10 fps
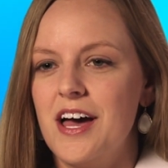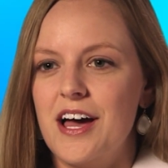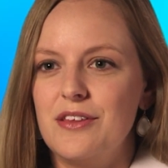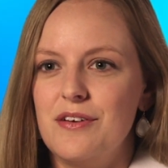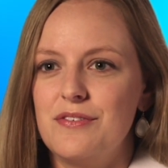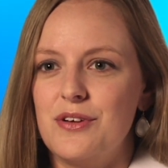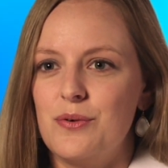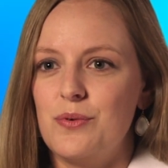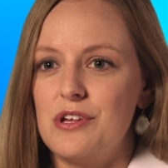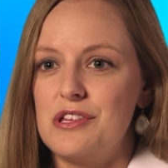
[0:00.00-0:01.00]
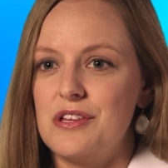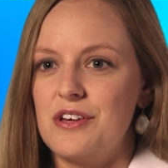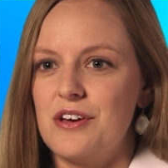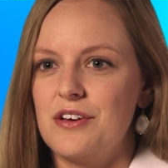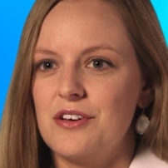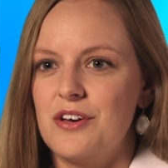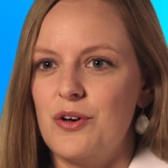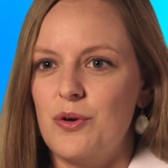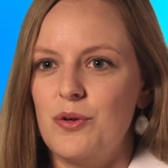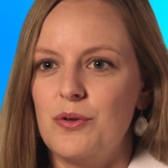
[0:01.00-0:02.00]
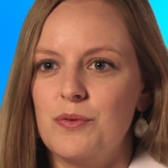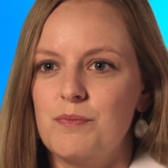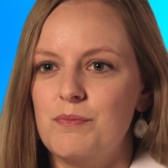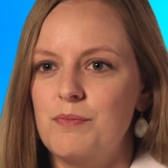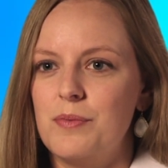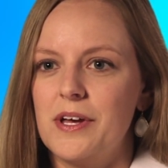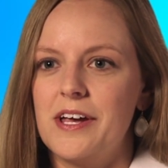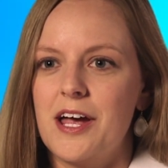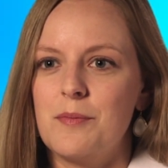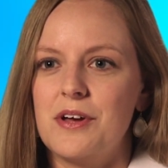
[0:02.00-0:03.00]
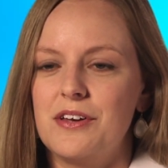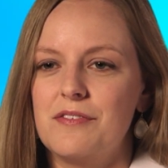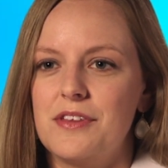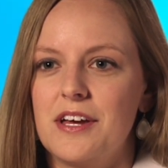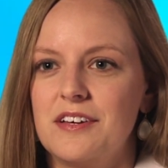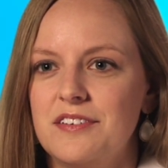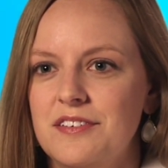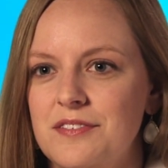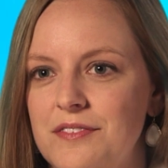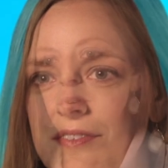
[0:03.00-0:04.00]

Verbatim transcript: I love that we see a, a whole big gamut of things